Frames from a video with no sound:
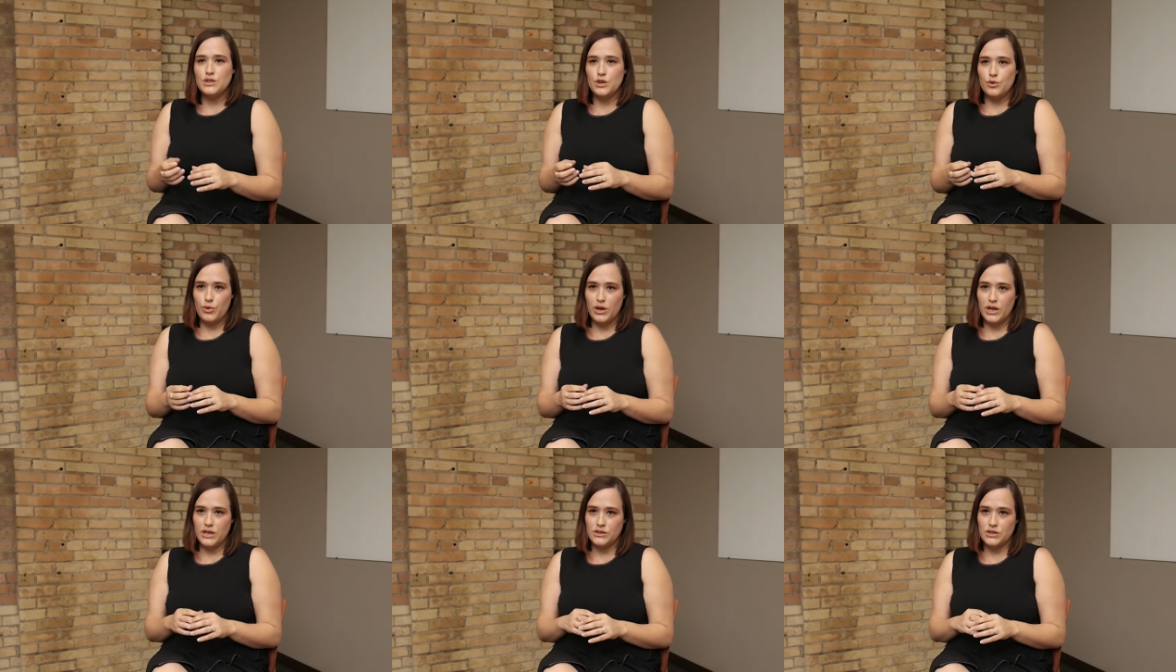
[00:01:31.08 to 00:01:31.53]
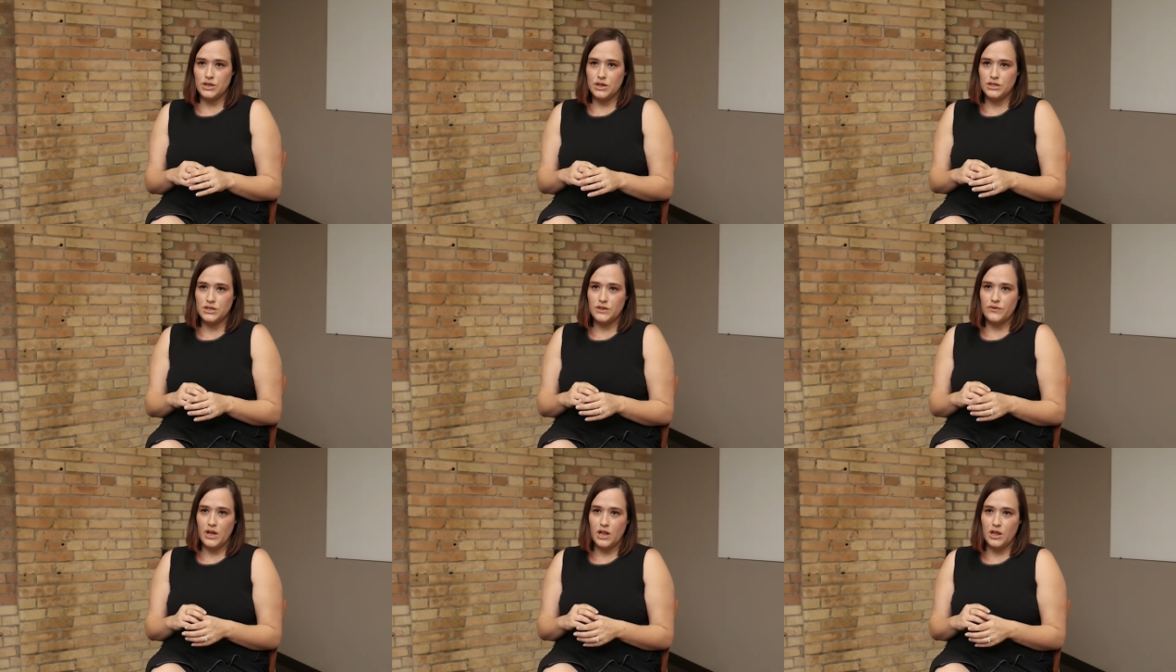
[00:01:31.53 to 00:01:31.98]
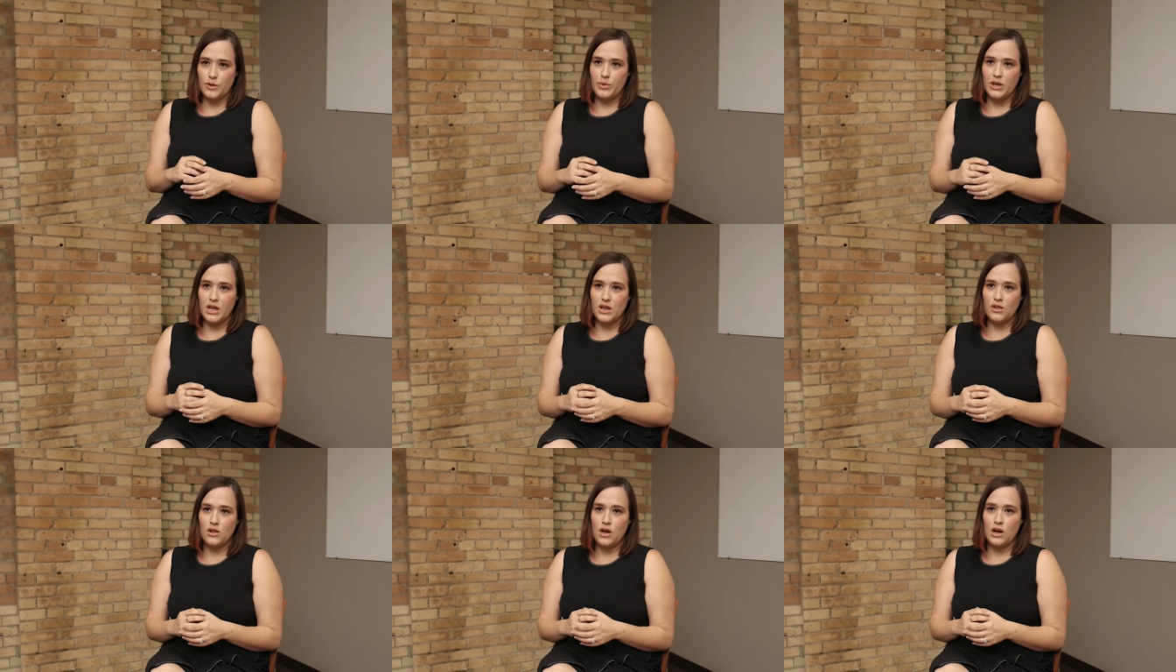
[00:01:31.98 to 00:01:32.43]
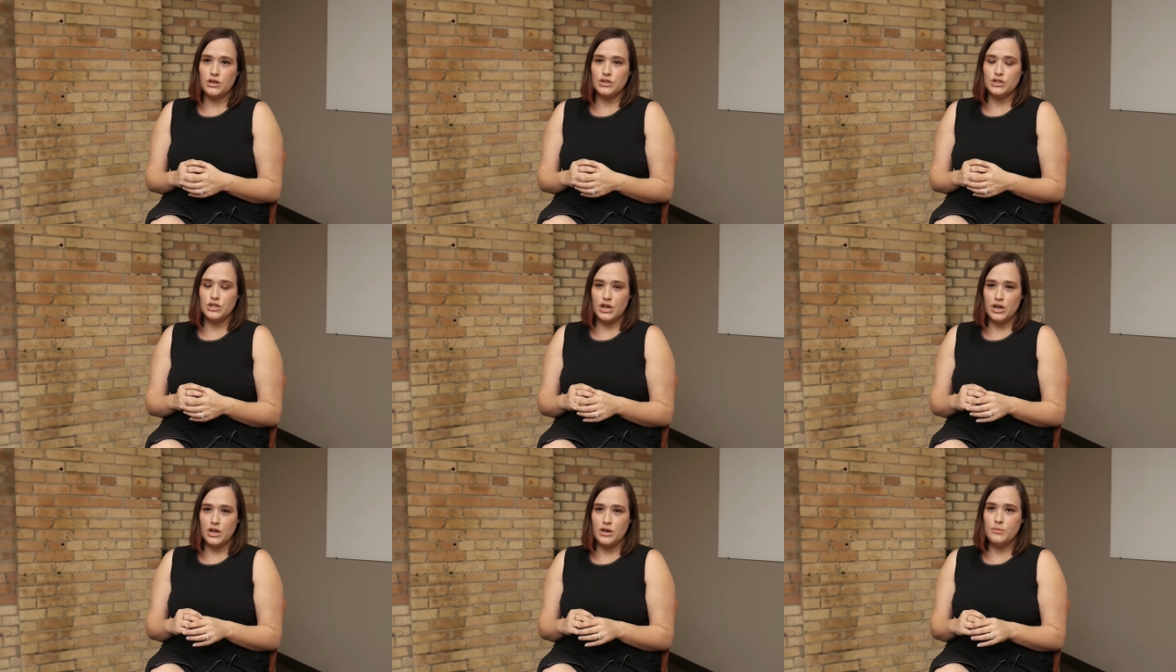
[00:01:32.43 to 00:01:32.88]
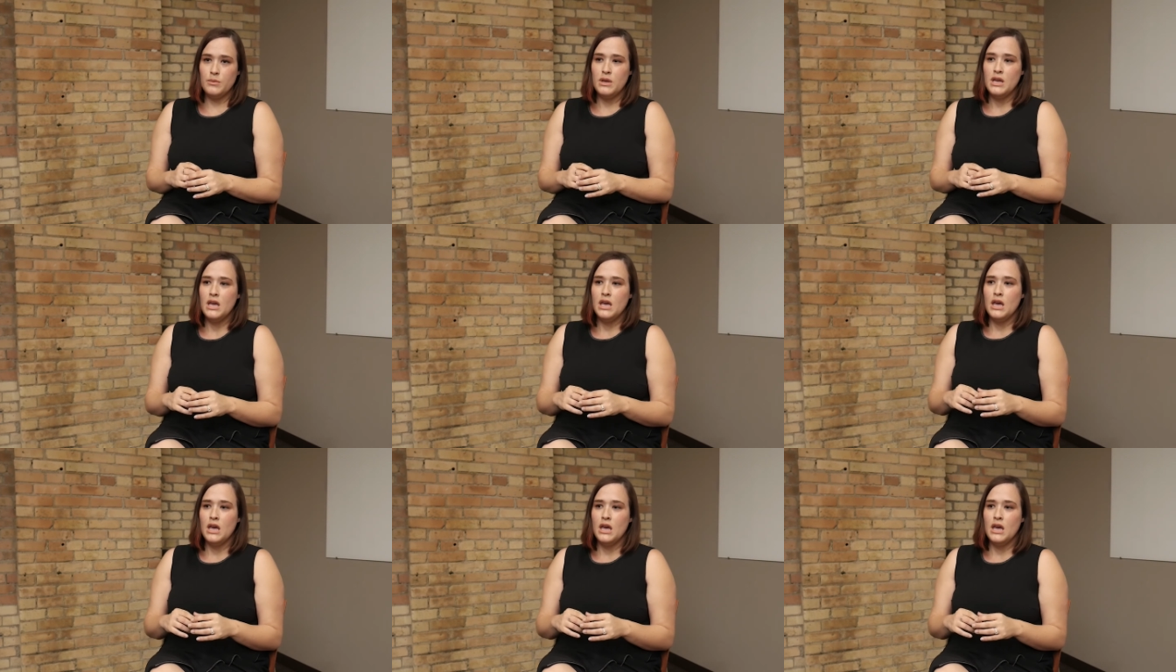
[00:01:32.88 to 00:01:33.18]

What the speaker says: their brains are developing long-term,